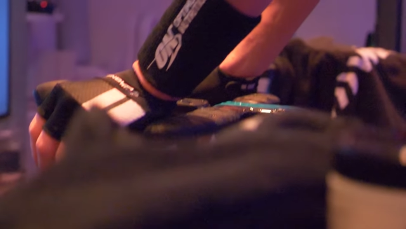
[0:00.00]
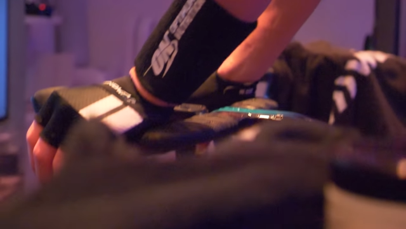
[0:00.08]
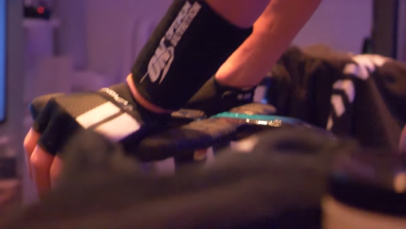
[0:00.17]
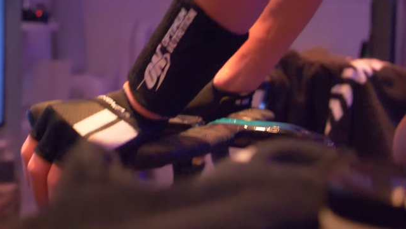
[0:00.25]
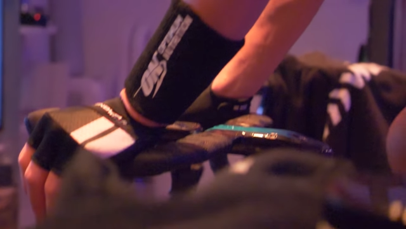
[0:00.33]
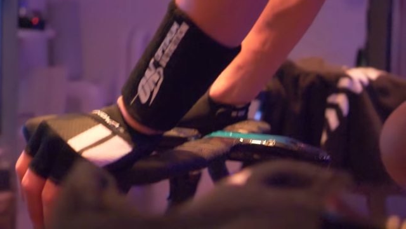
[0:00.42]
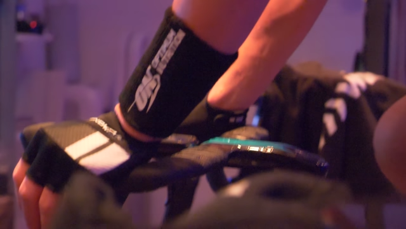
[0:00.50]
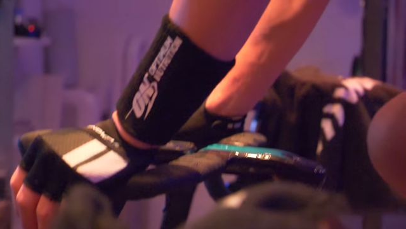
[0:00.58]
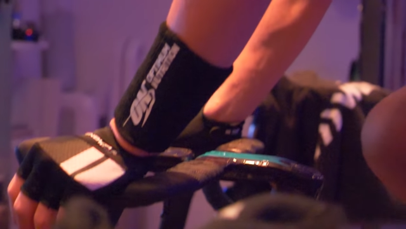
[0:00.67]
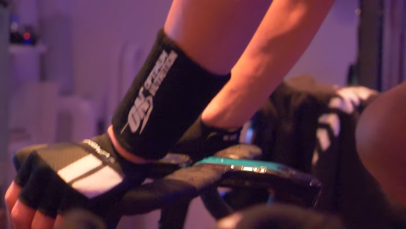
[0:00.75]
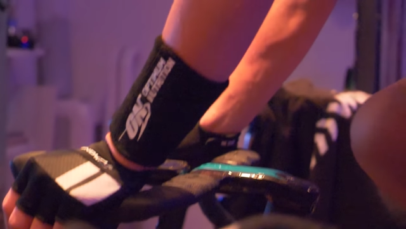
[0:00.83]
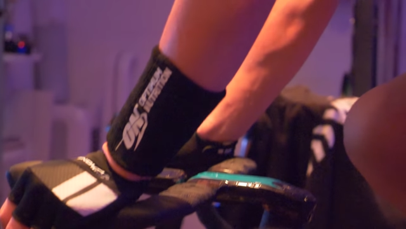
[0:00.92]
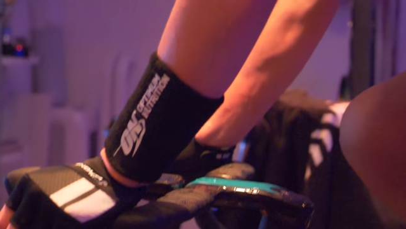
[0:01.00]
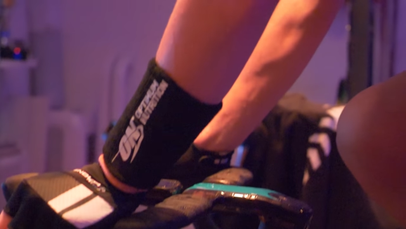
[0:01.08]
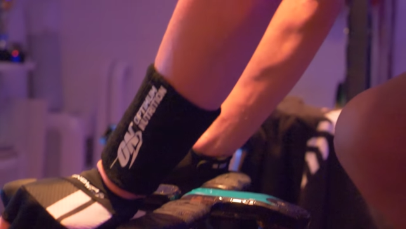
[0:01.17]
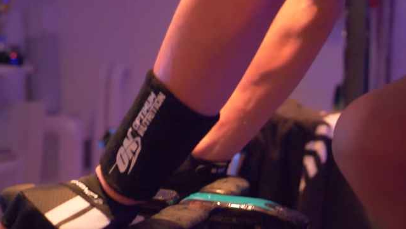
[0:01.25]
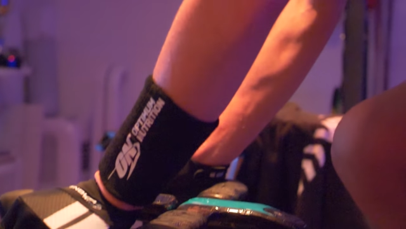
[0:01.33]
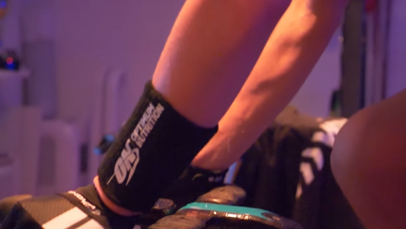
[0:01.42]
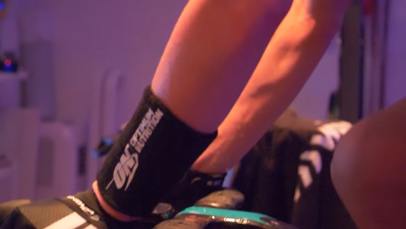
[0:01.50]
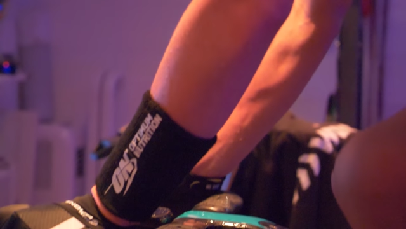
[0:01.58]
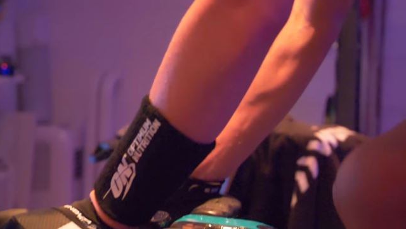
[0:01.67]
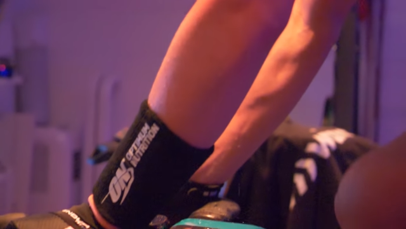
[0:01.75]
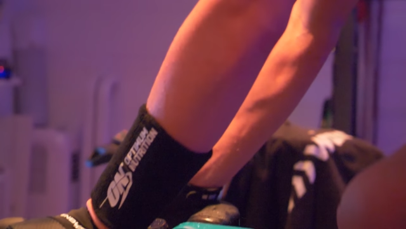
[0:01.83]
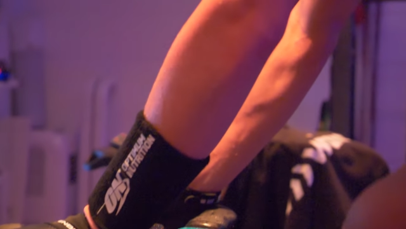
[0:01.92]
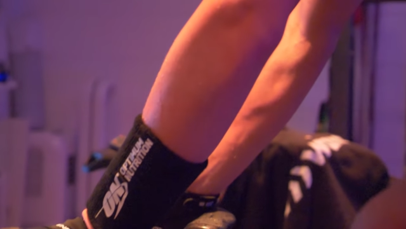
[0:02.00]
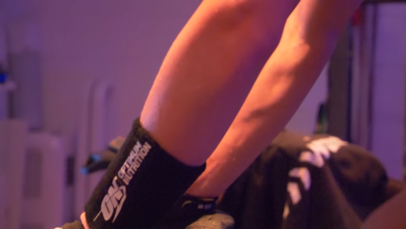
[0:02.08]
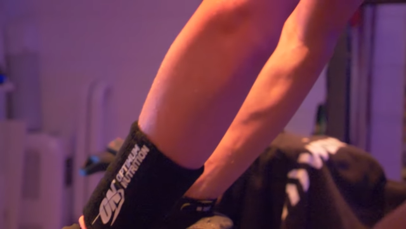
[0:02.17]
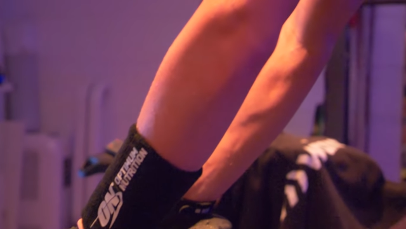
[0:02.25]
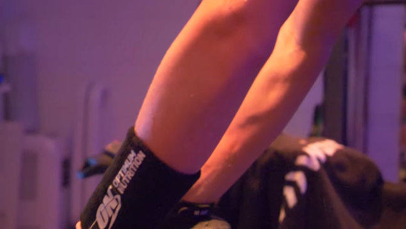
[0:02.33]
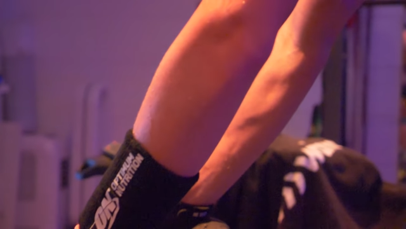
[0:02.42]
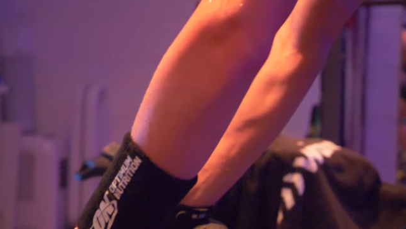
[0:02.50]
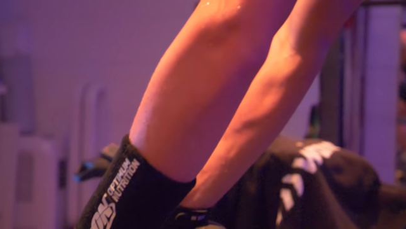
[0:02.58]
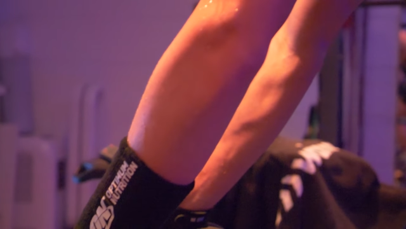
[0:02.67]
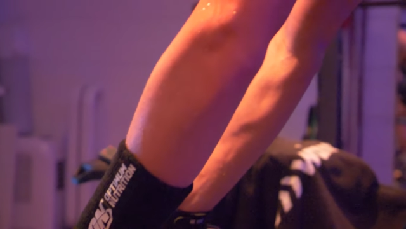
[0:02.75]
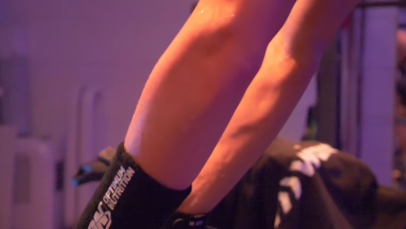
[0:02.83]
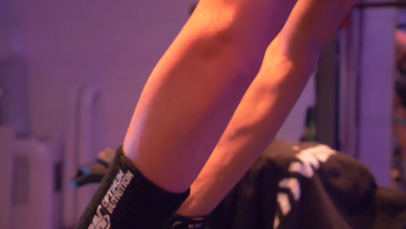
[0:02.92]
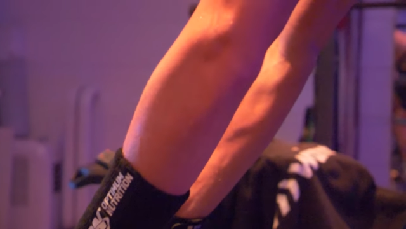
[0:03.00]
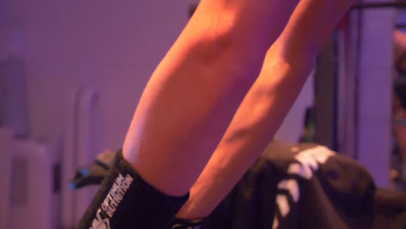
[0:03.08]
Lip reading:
[unreadable: no face in view]